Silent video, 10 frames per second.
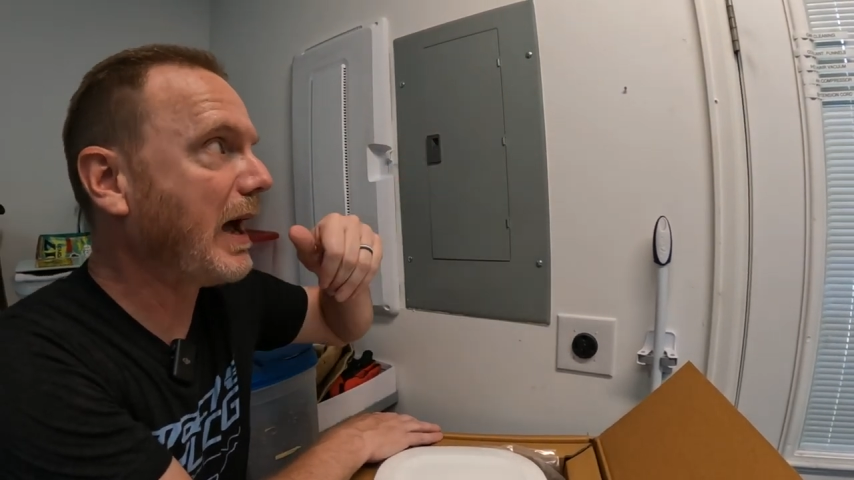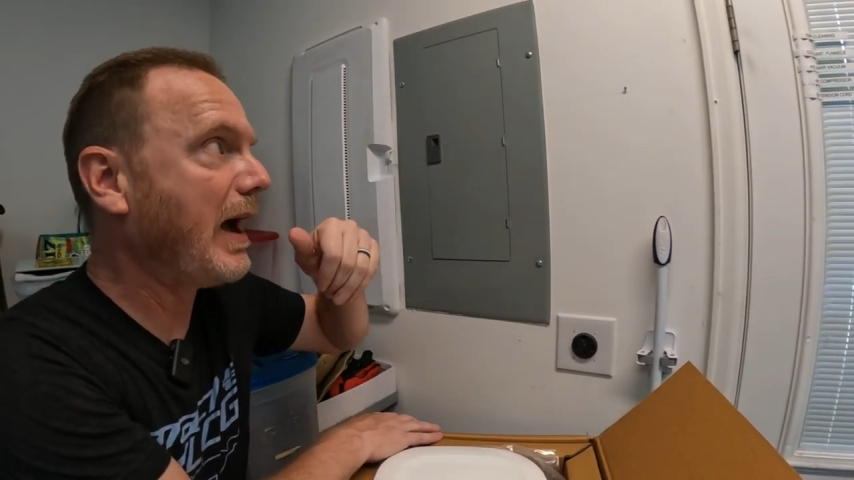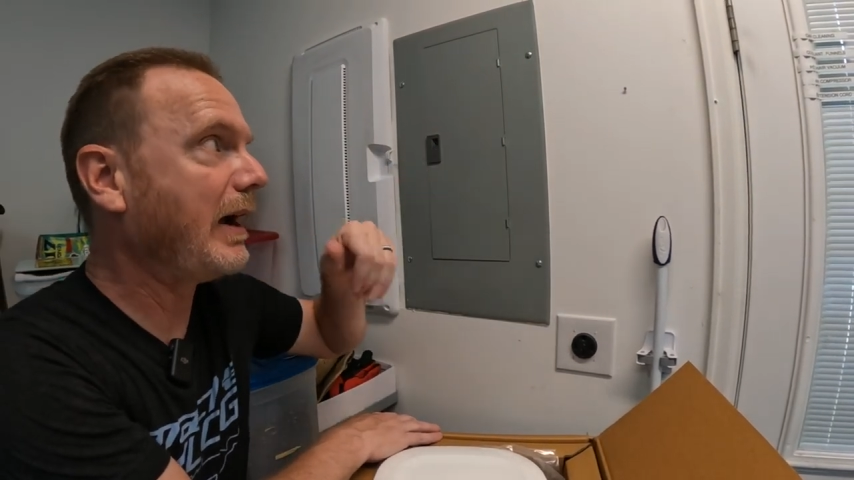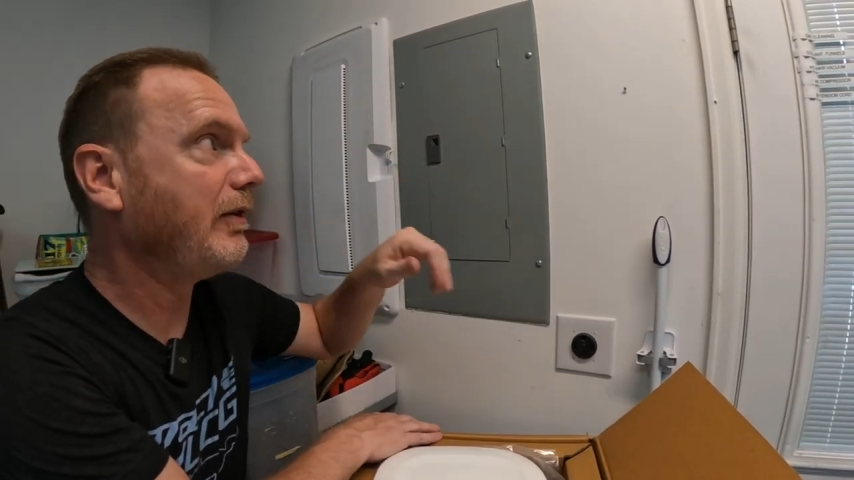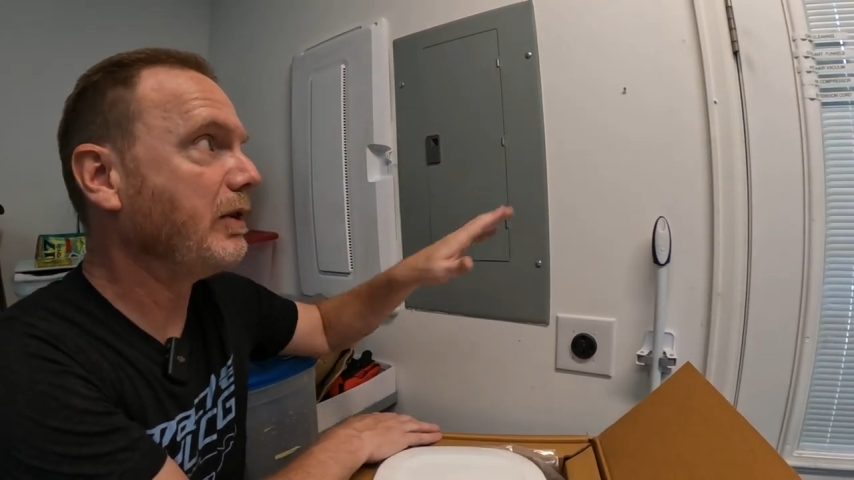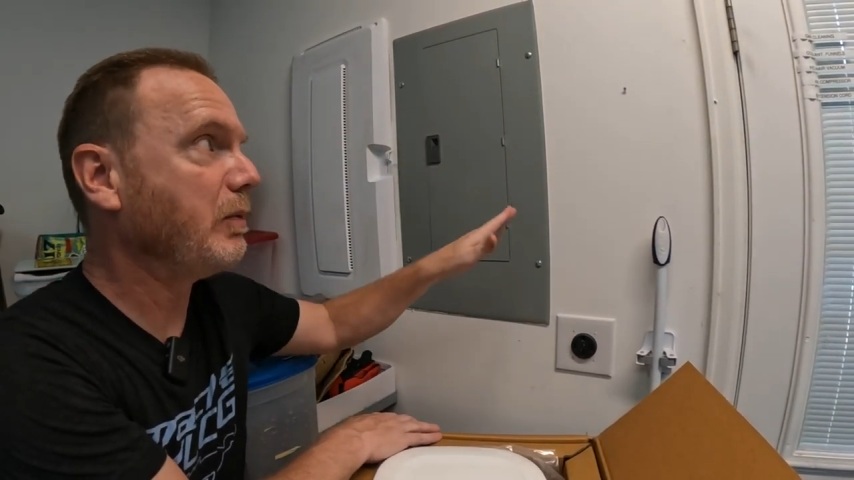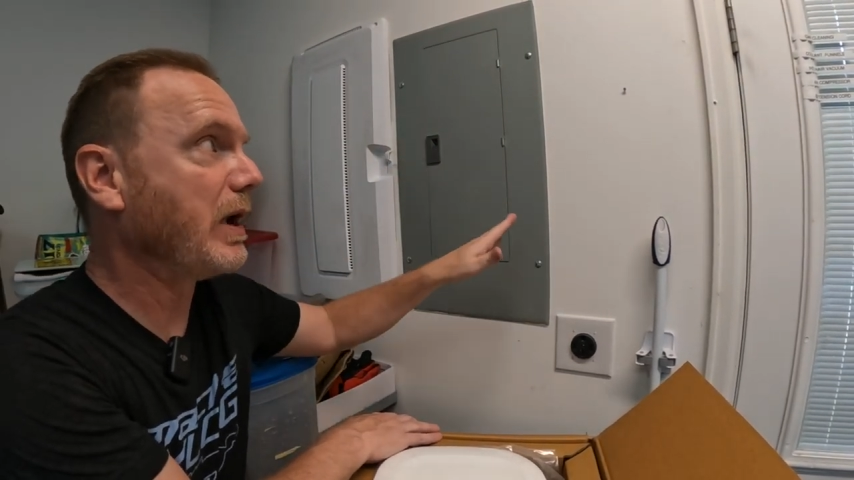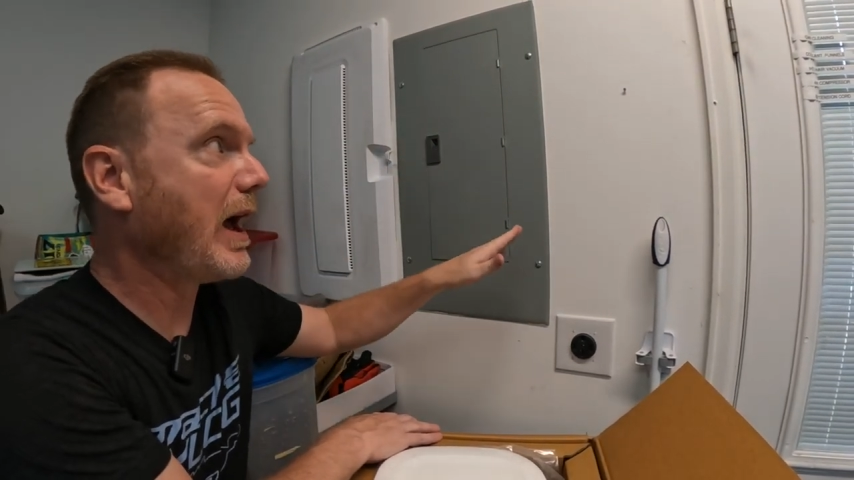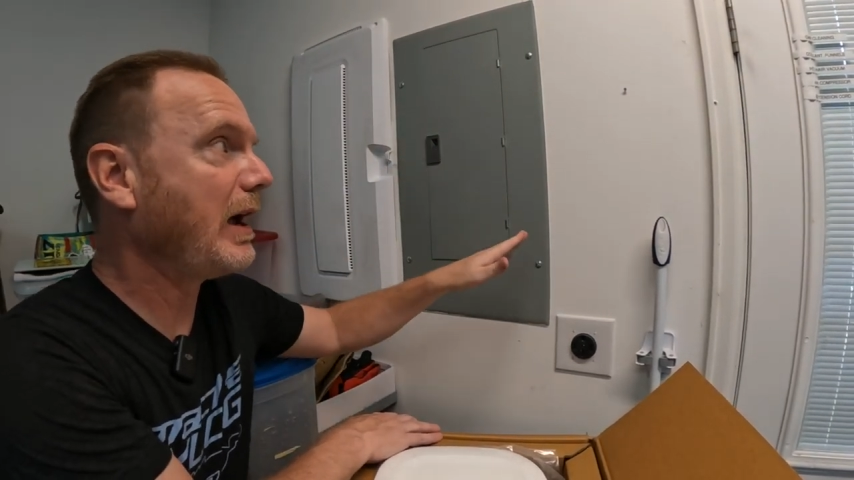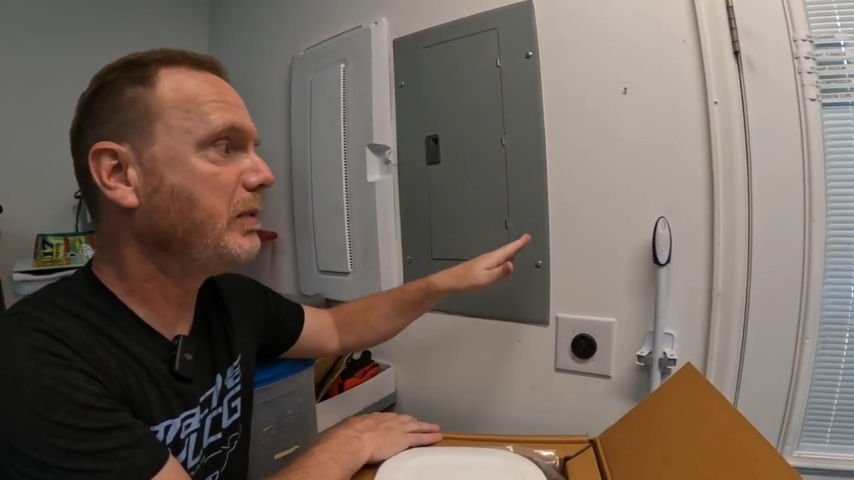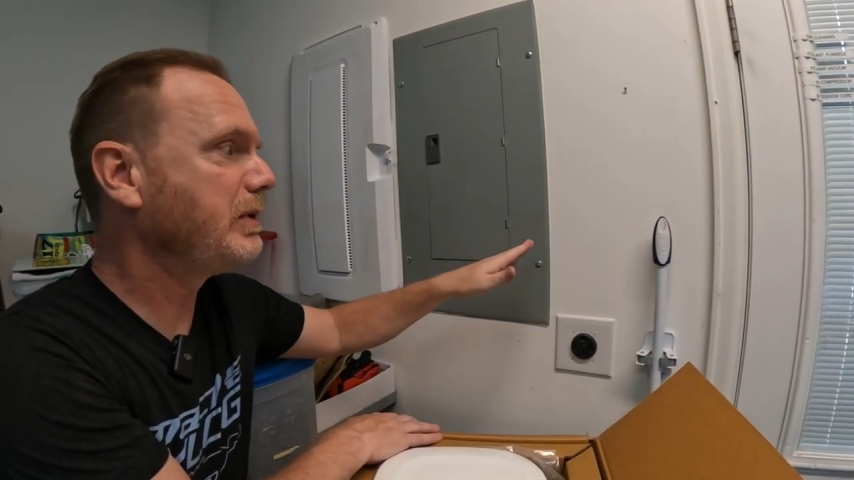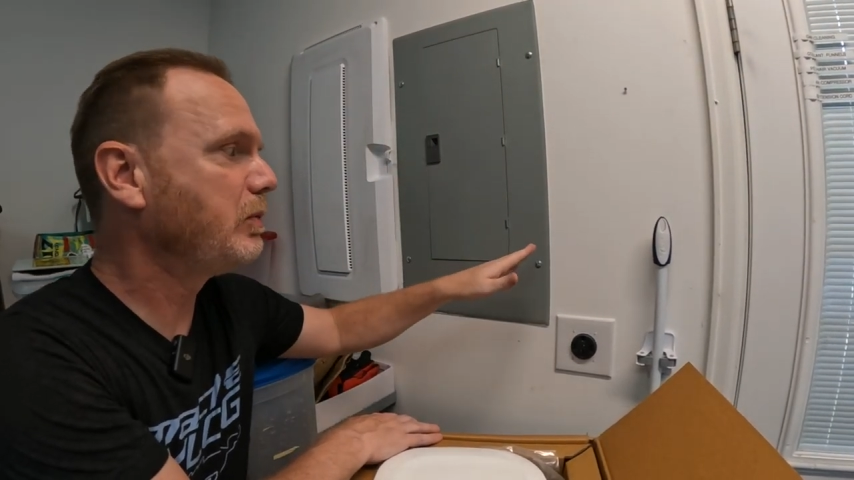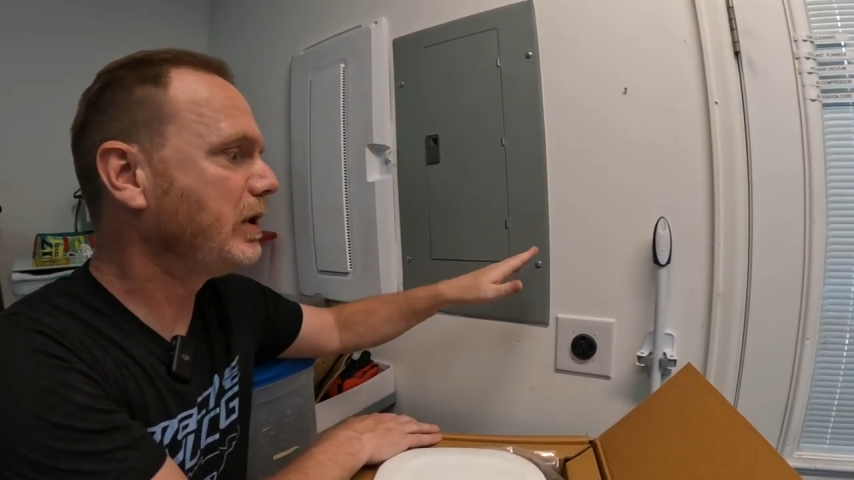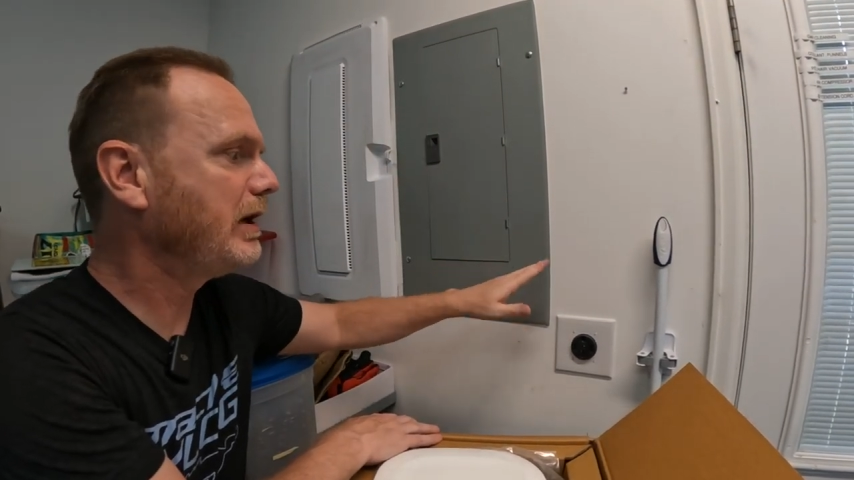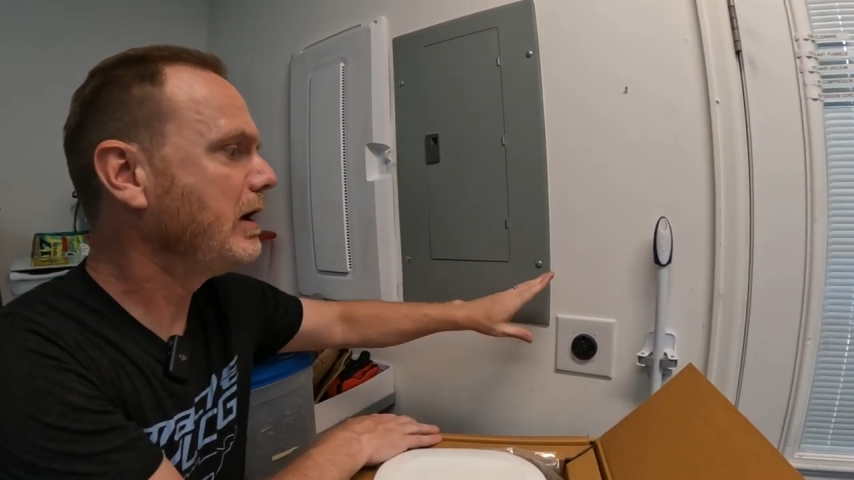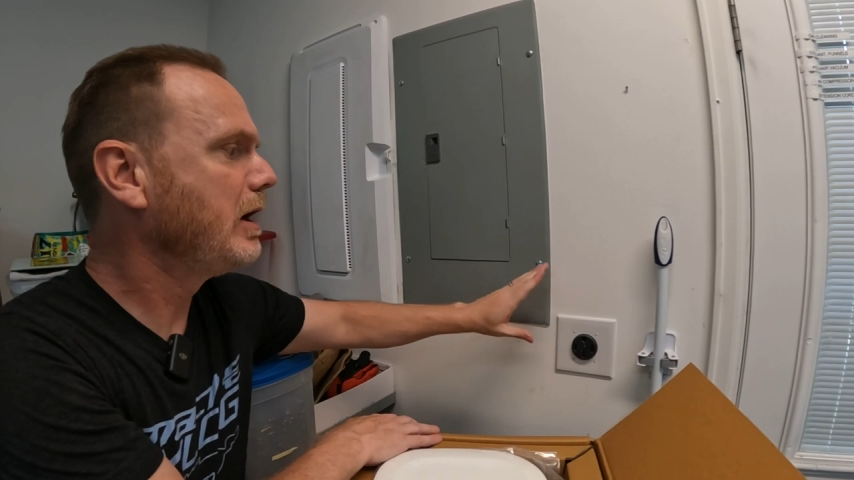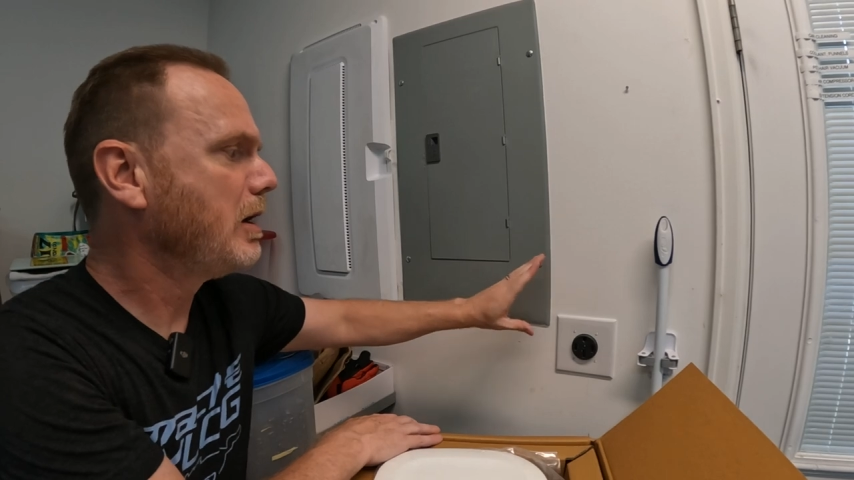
higher than what I would want.